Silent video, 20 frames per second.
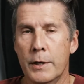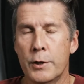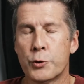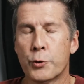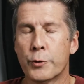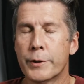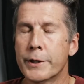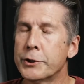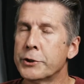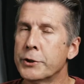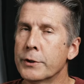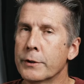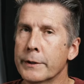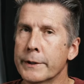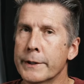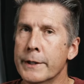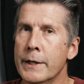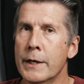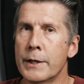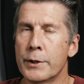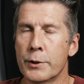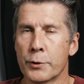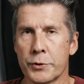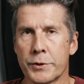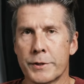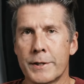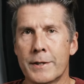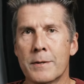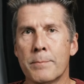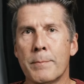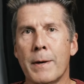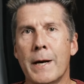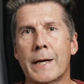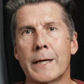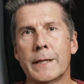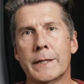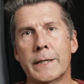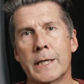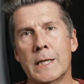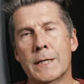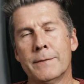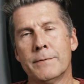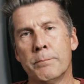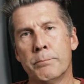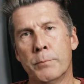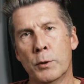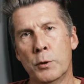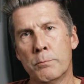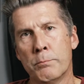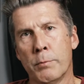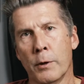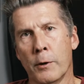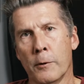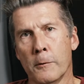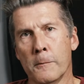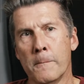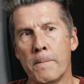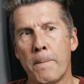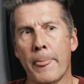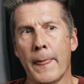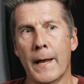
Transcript: Traditionally, you'll see the mic at the end of a boom pole,